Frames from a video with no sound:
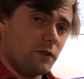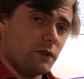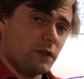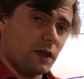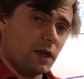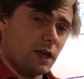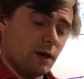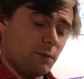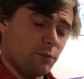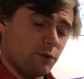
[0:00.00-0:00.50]

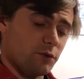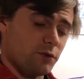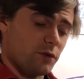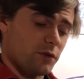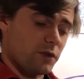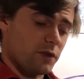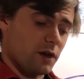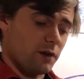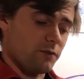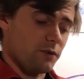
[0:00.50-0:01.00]
that Kepler
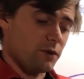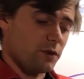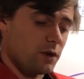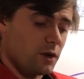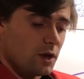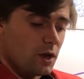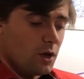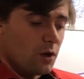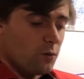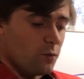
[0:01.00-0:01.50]
discovered
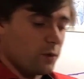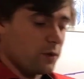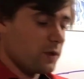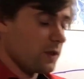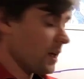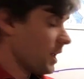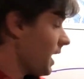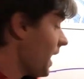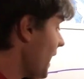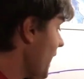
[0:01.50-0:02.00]
was
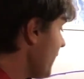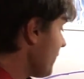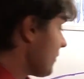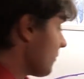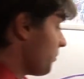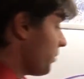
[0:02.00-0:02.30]
that as a